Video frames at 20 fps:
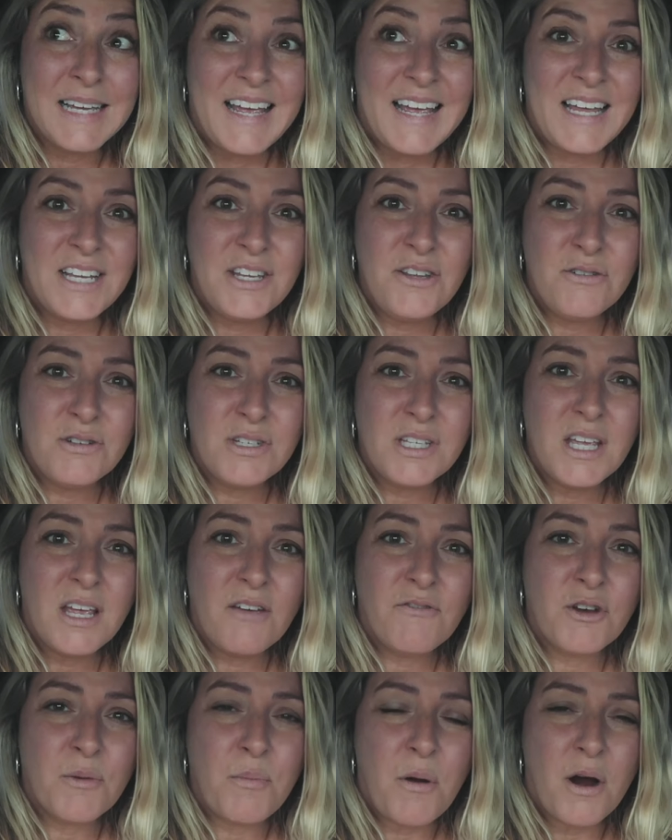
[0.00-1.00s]
And usually,
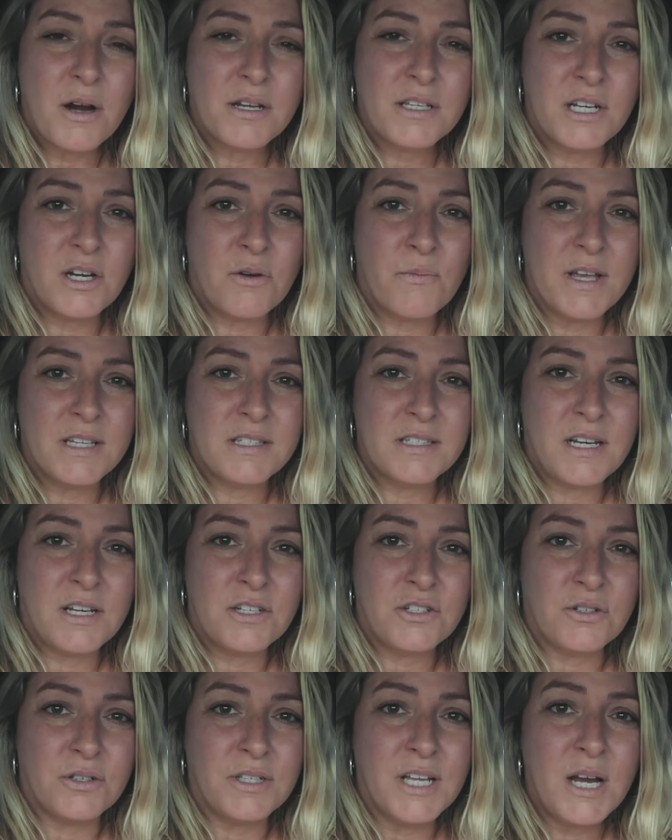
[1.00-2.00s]
if you're parked in a
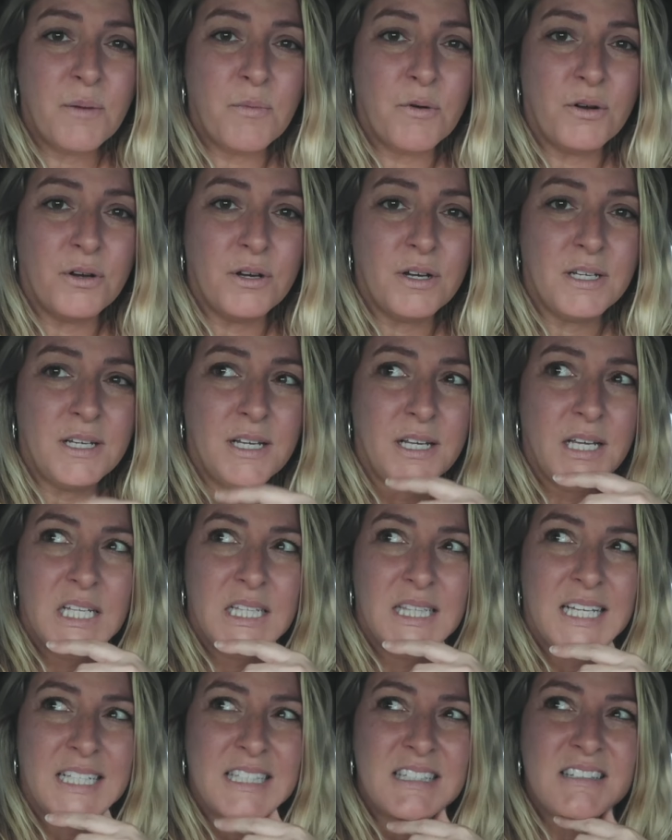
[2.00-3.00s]
residential neighborhood,
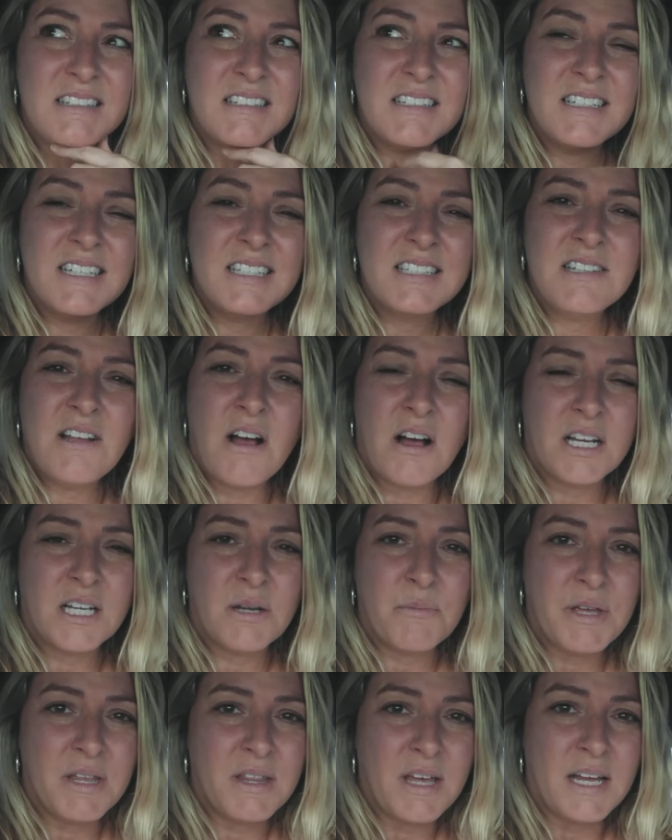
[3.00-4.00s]
that's it's not going
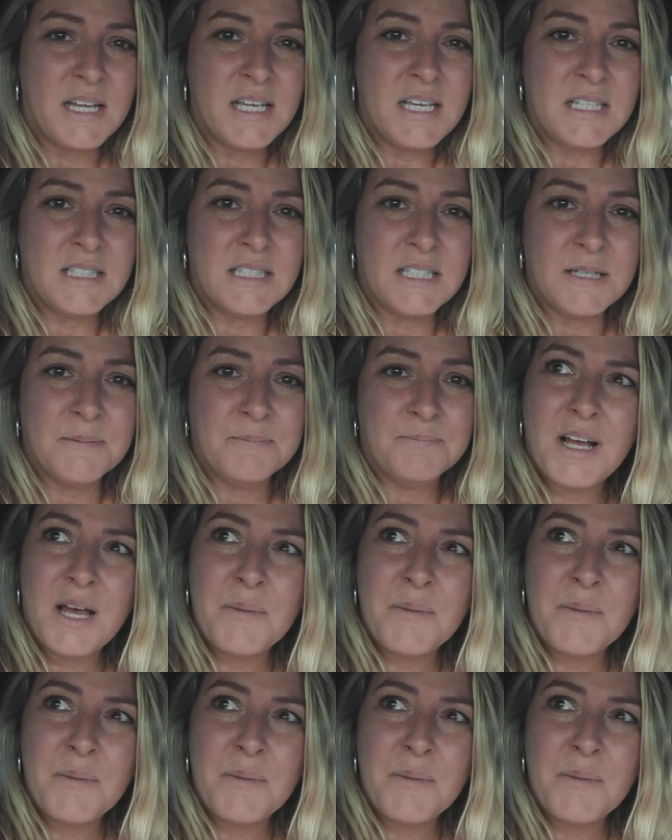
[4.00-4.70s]
to be that easy.